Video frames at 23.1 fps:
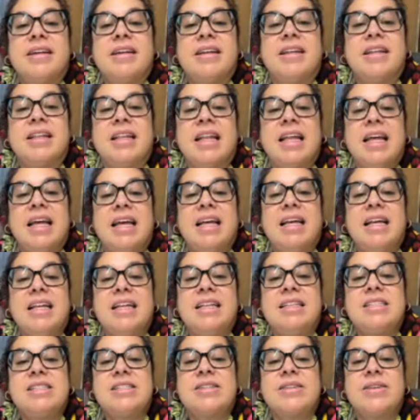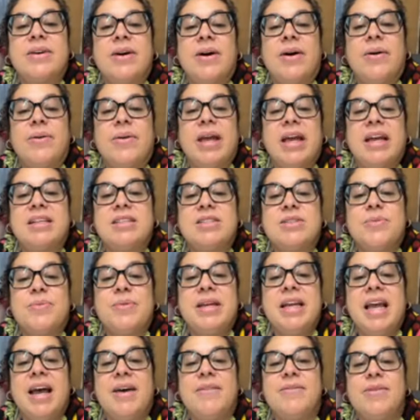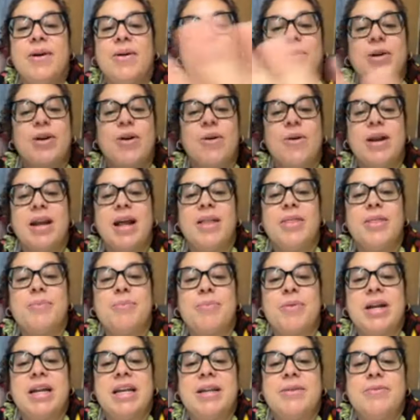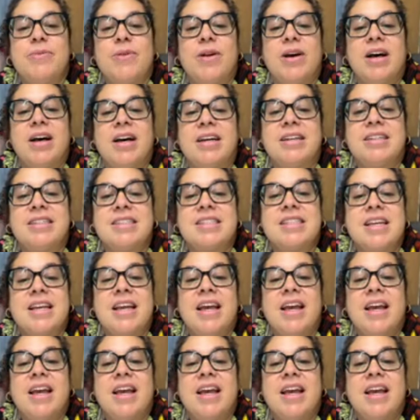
Let's go. Okay, so we're going on the braided rugs.